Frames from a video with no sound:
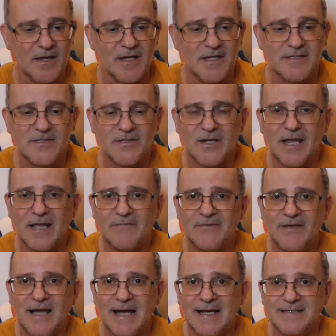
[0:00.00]
Is your
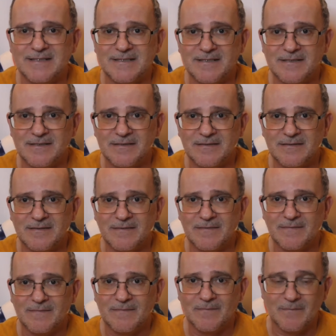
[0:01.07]
life guided
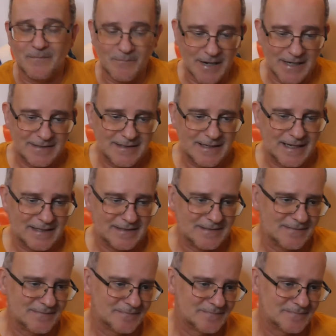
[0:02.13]
by delight?